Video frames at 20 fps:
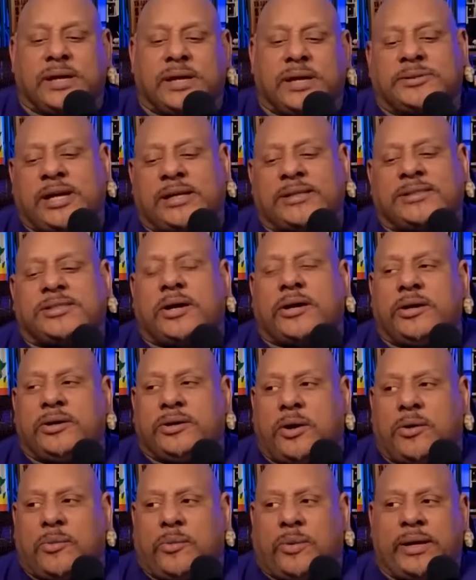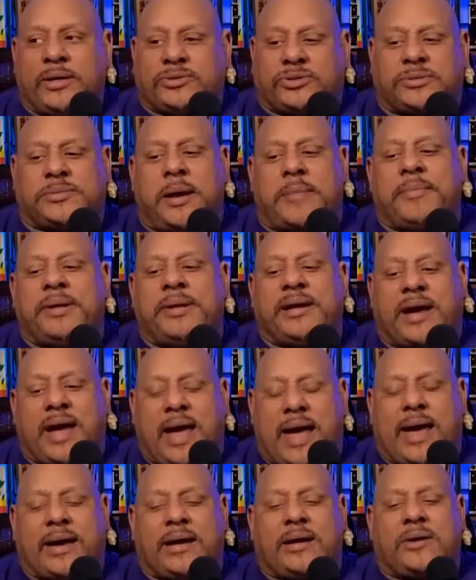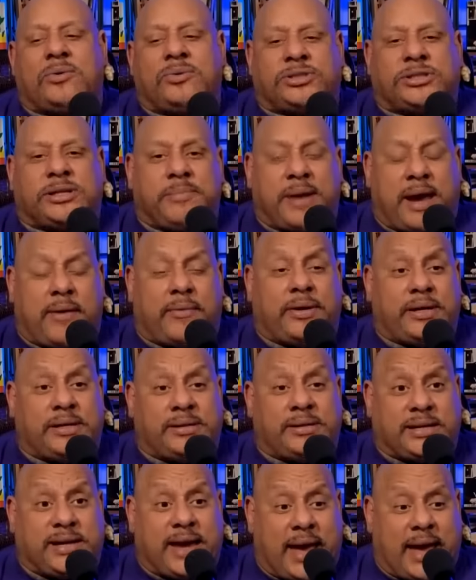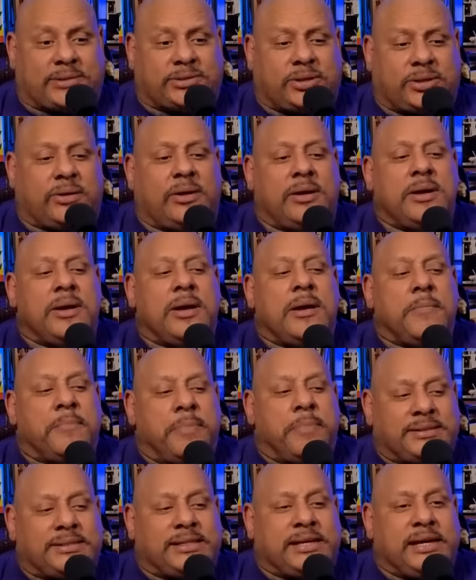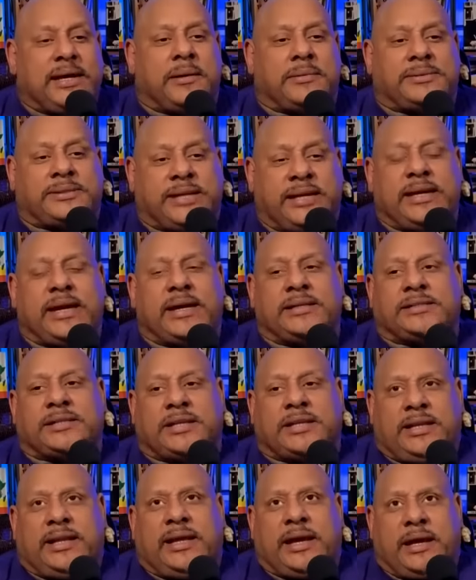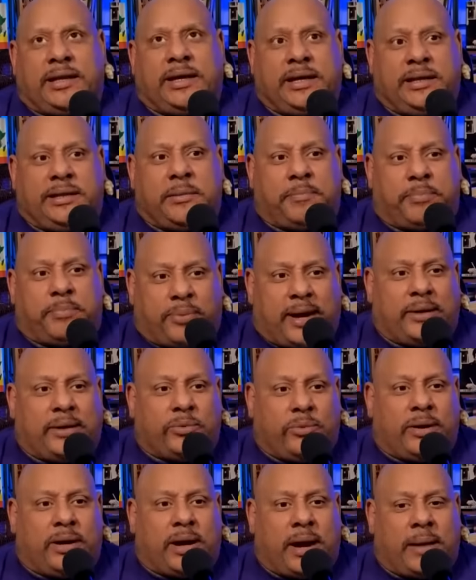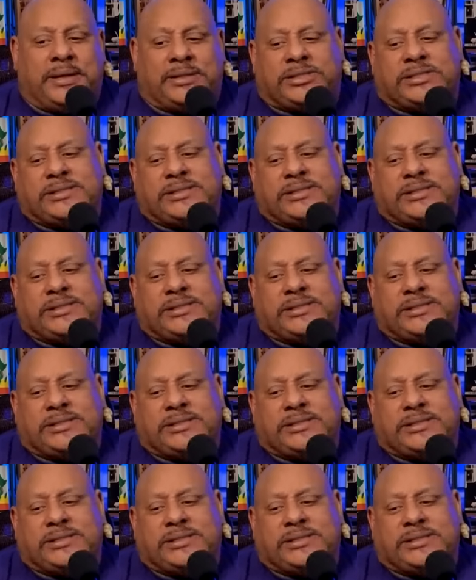just so you know, interesting. I mean, the guy who she married is an actor, but Tia Tia is clearly the breadwinner. I mean,